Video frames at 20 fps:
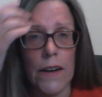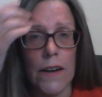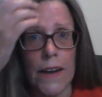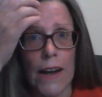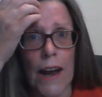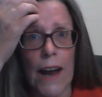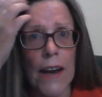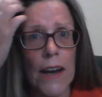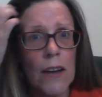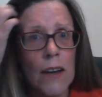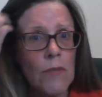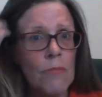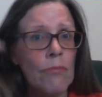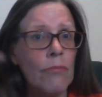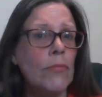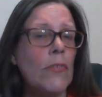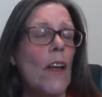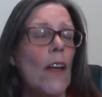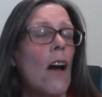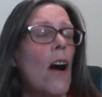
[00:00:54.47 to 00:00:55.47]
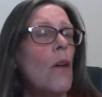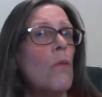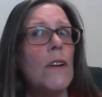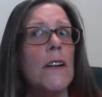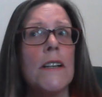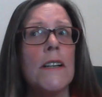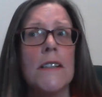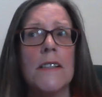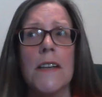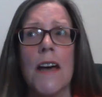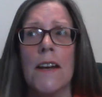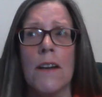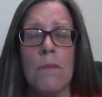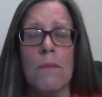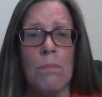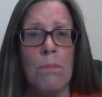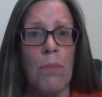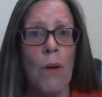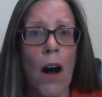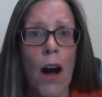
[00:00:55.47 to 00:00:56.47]
Okay? I wouldn't say to
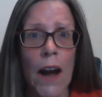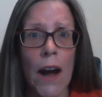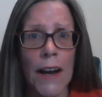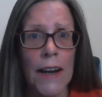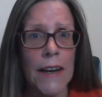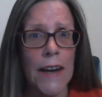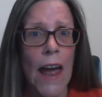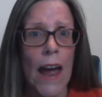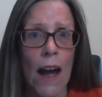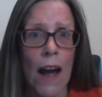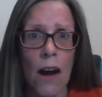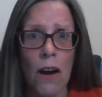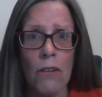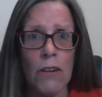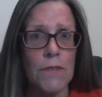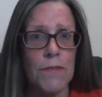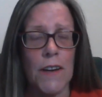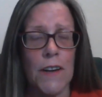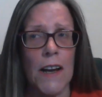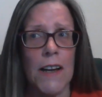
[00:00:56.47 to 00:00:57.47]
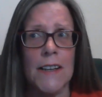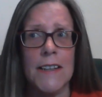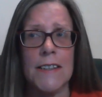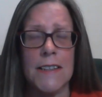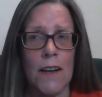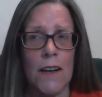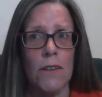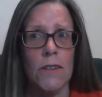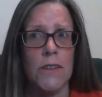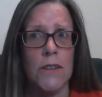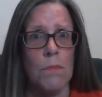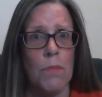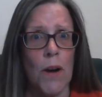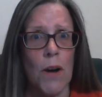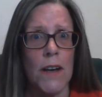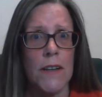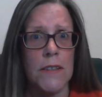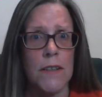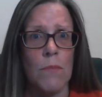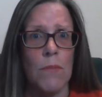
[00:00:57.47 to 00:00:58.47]
buy now. If you're going to sell to
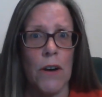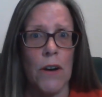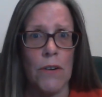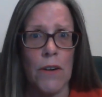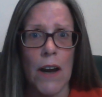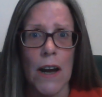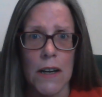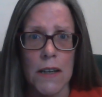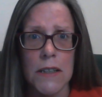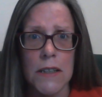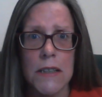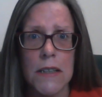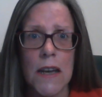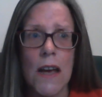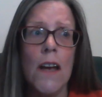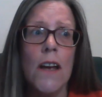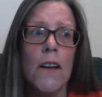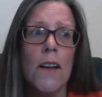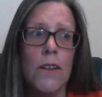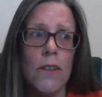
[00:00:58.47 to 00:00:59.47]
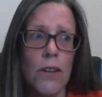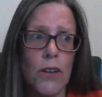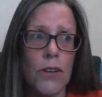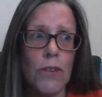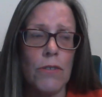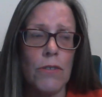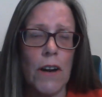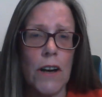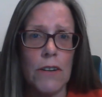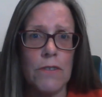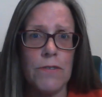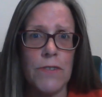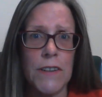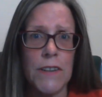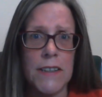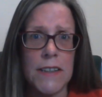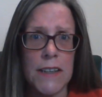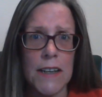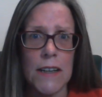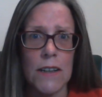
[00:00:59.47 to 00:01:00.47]
buy somewhere else, look around for
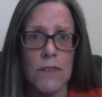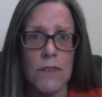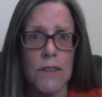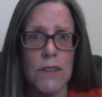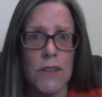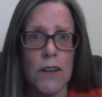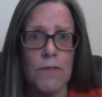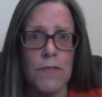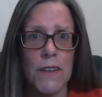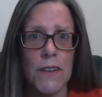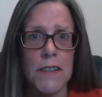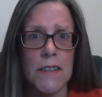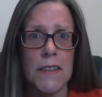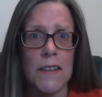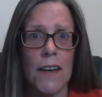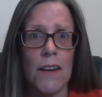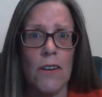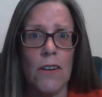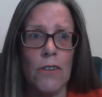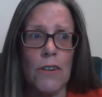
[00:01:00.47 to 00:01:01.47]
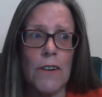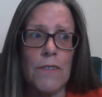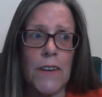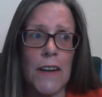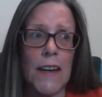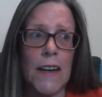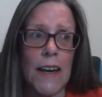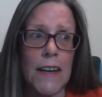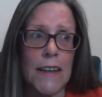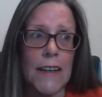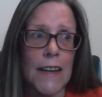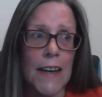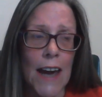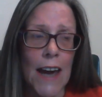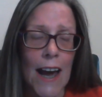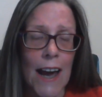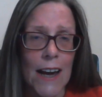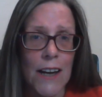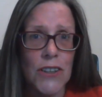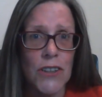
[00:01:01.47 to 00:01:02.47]
deals, obviously. Or if you get your
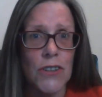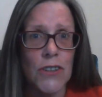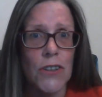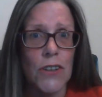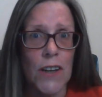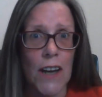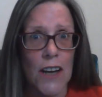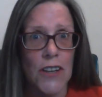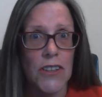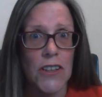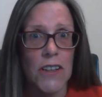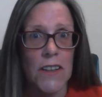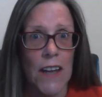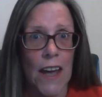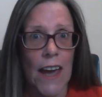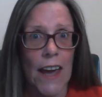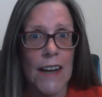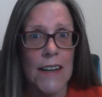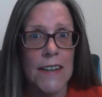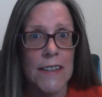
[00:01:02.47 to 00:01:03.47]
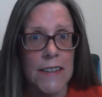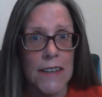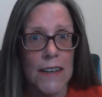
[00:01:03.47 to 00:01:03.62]
cash, do cash in the hand